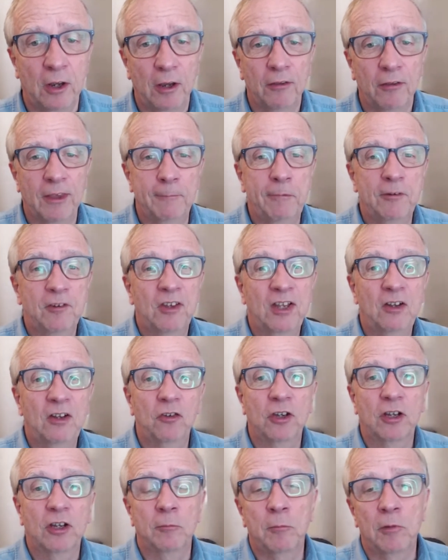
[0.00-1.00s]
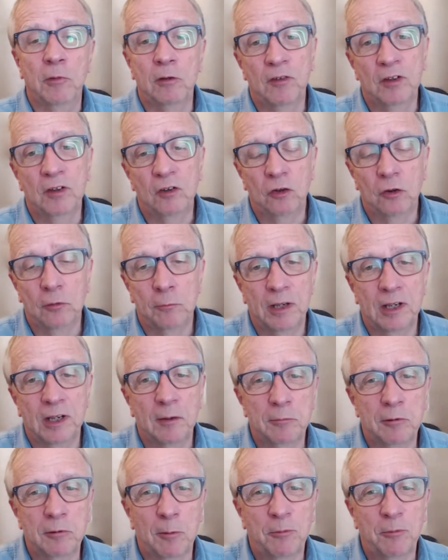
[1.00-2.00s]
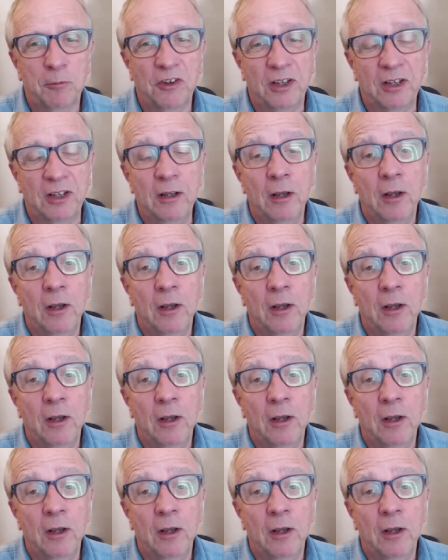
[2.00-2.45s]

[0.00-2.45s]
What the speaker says: they potentially can move into a bigger property.